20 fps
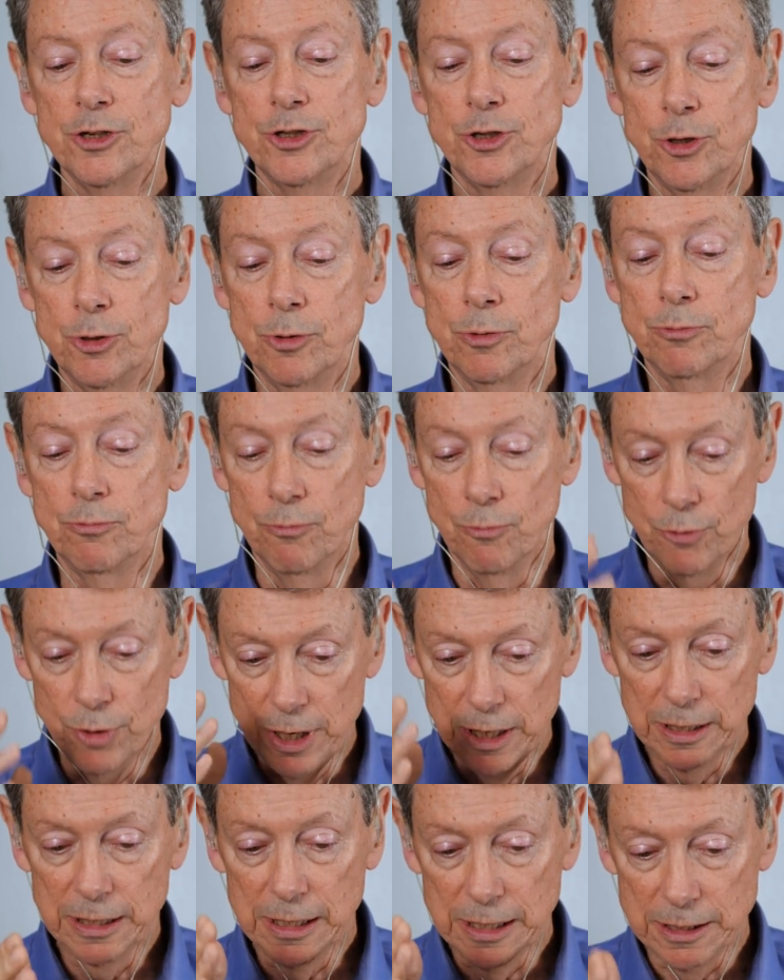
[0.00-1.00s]
to
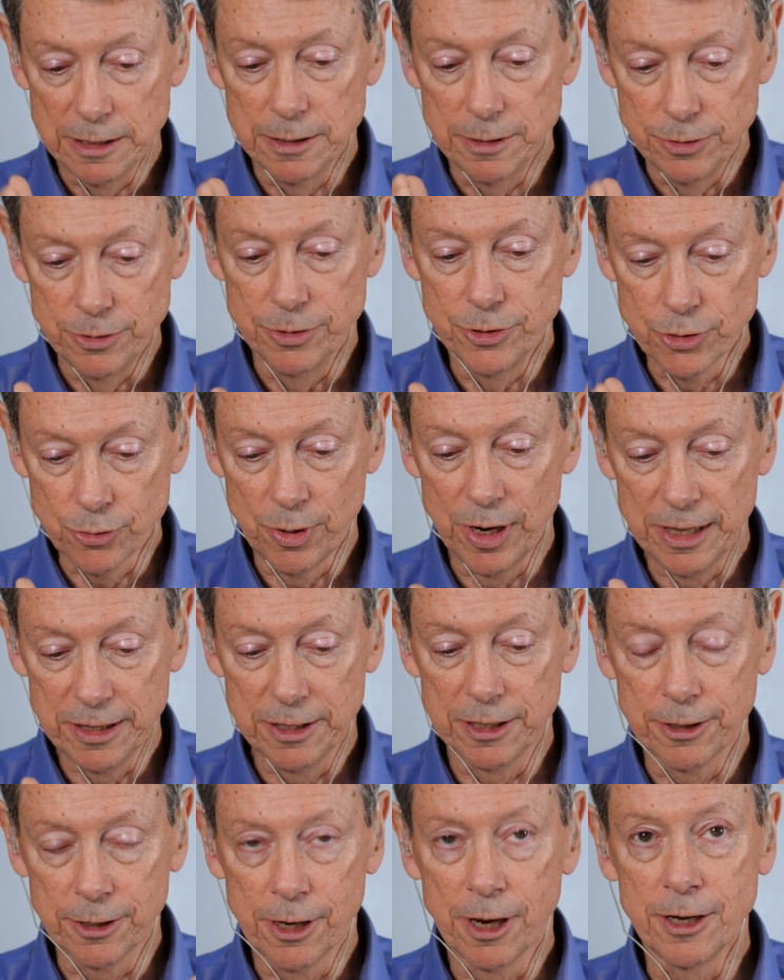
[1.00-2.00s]
really
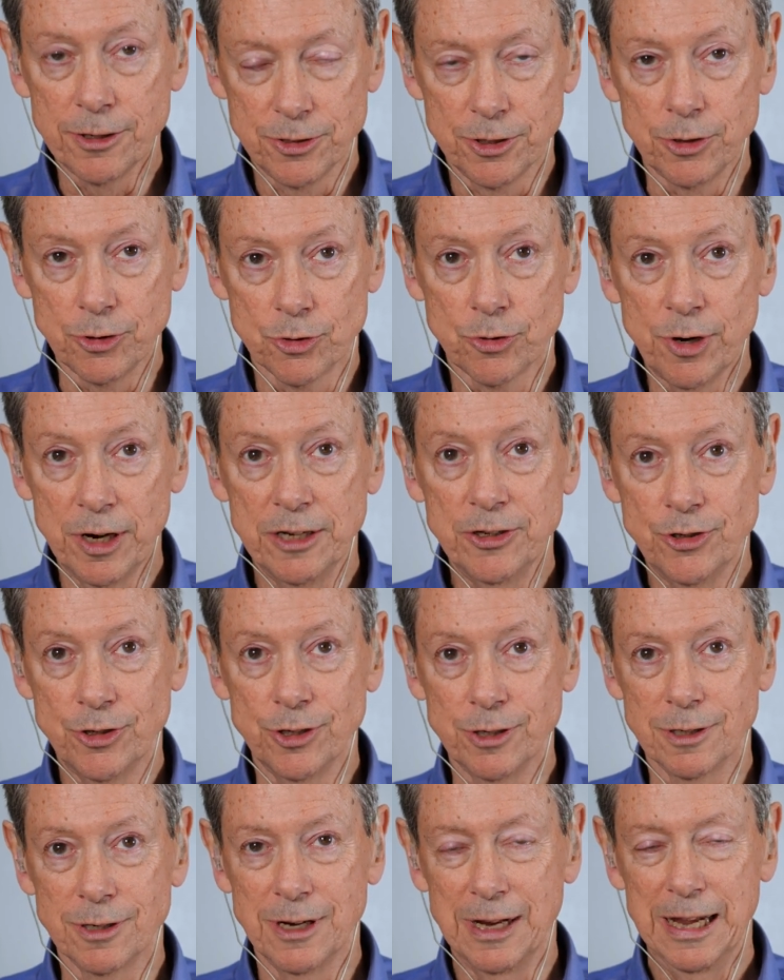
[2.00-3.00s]
strengthen
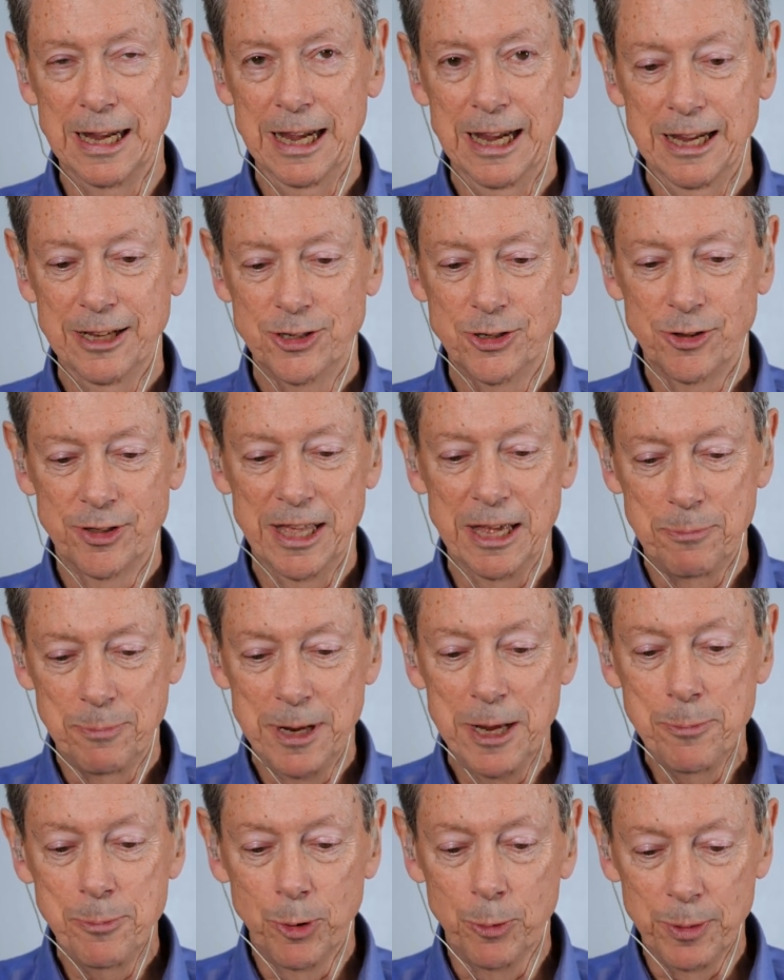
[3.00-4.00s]
concentration so that
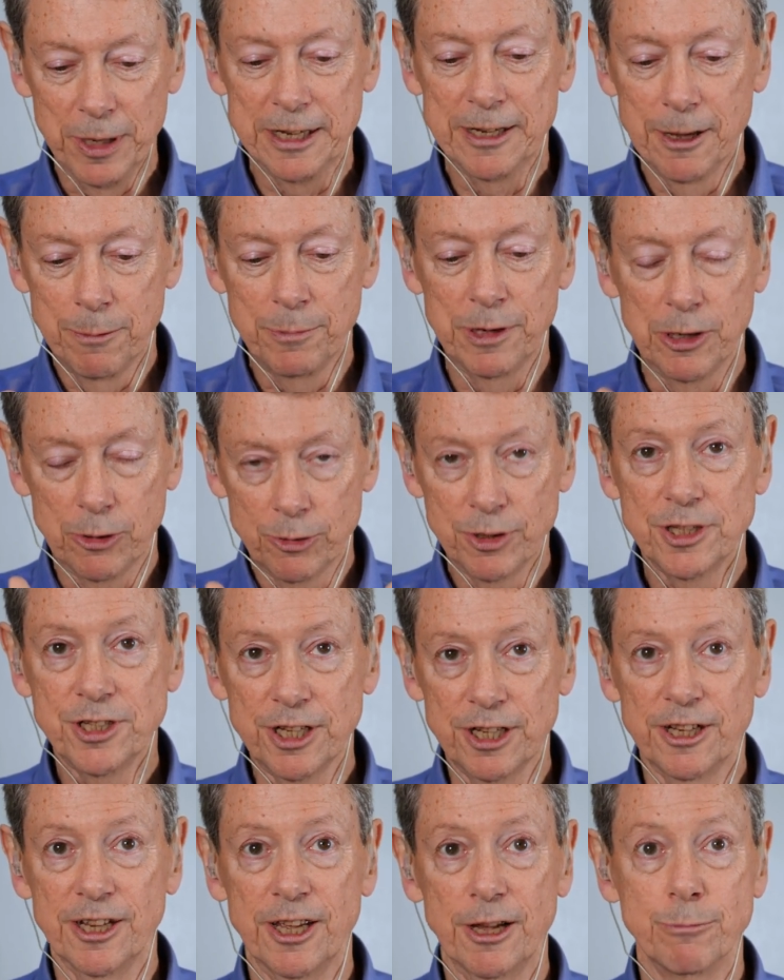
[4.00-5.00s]
people become
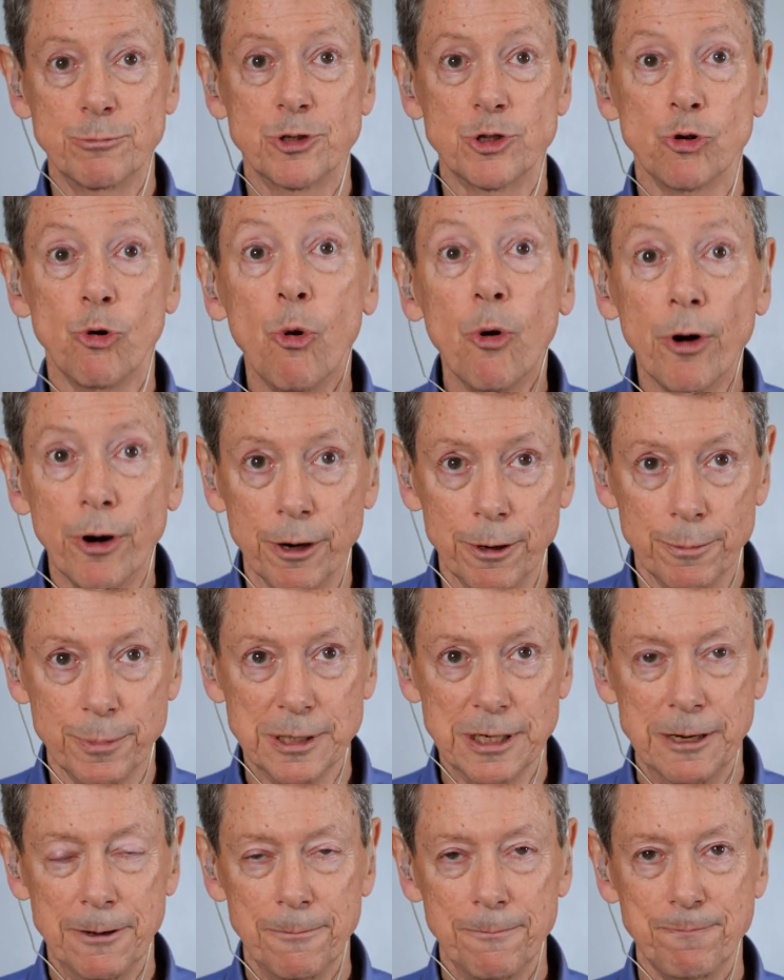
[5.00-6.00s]
increasingly
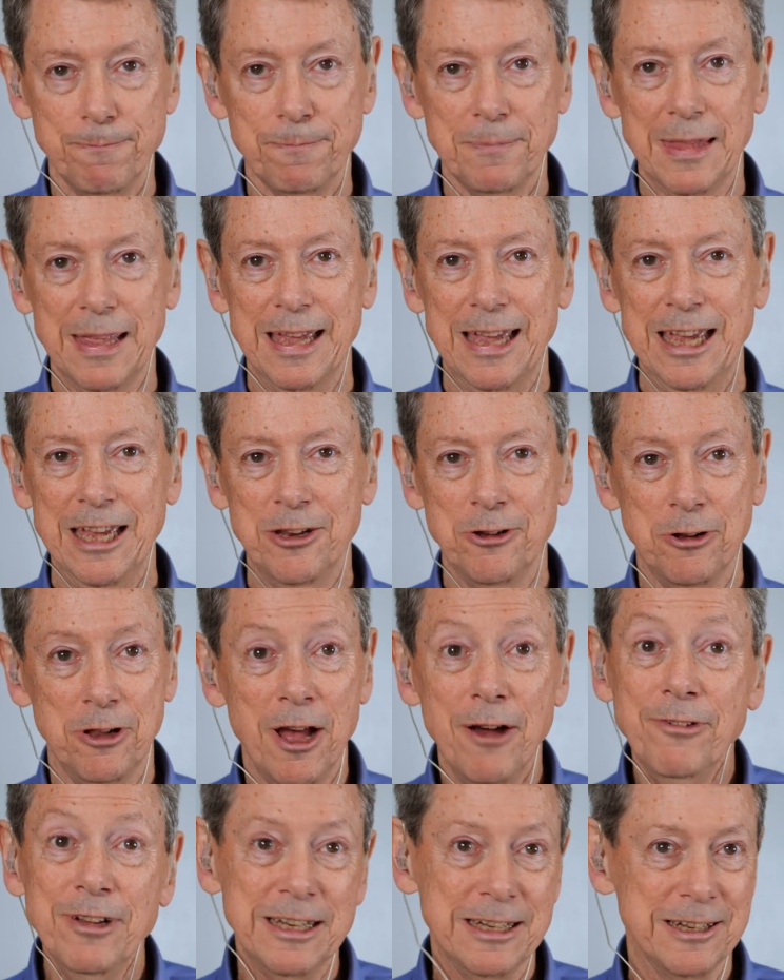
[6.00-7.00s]
absorbed in
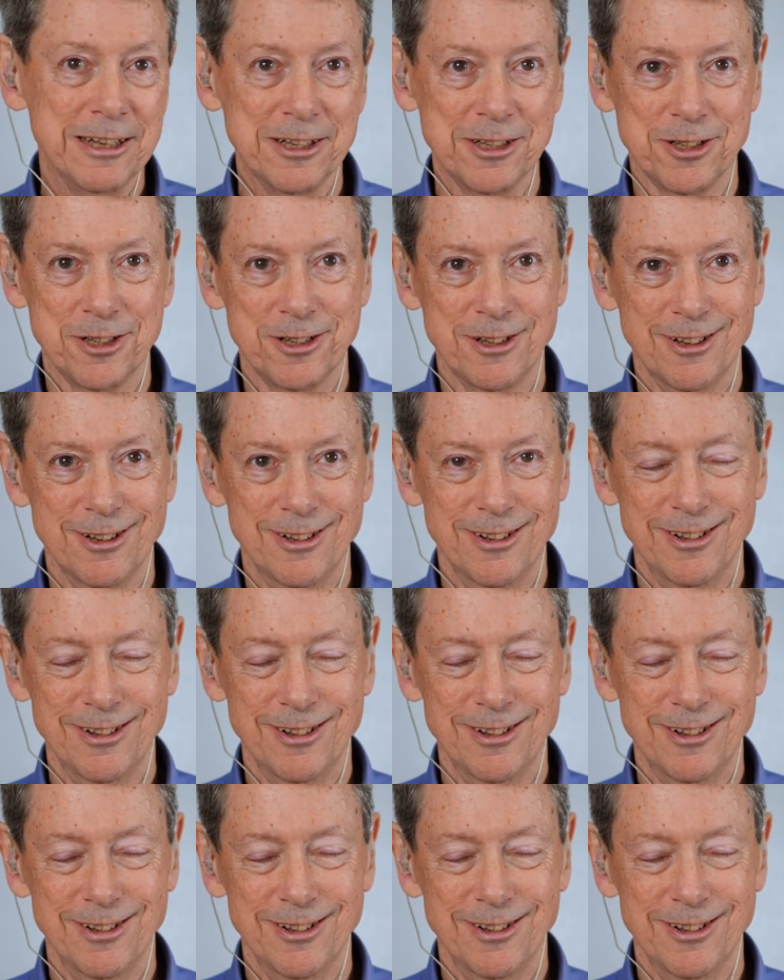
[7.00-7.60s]
lovingness,